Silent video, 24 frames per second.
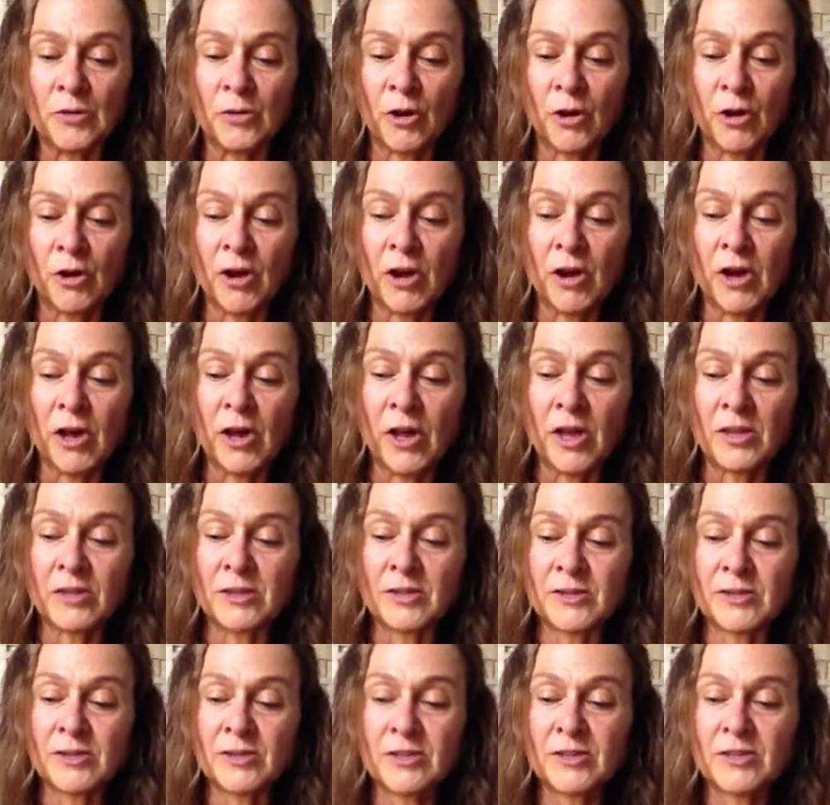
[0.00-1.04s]
or
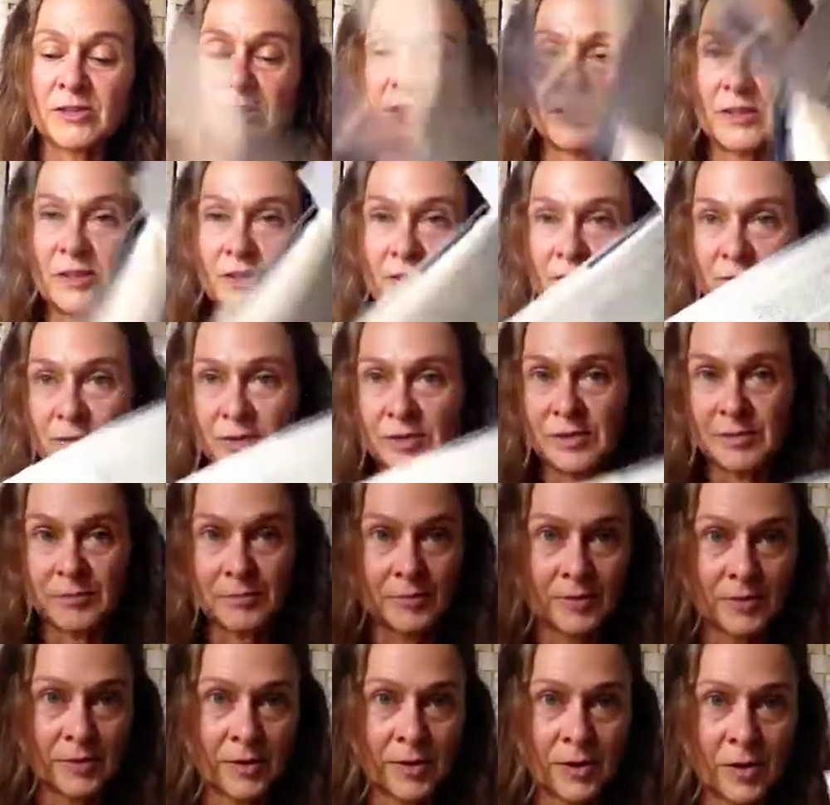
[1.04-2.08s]
not there's,
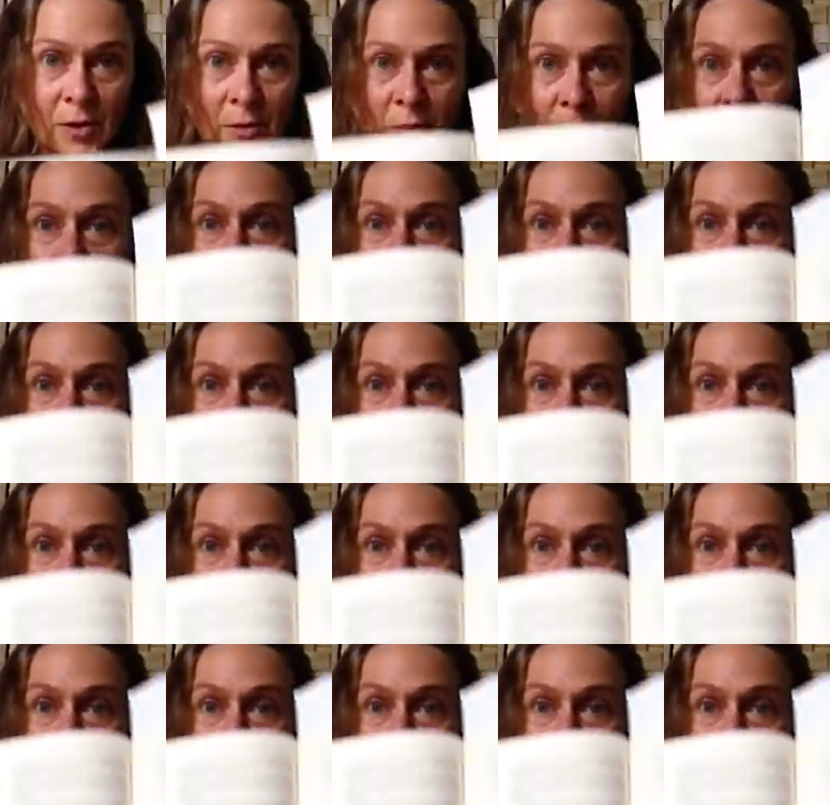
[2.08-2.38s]
you know,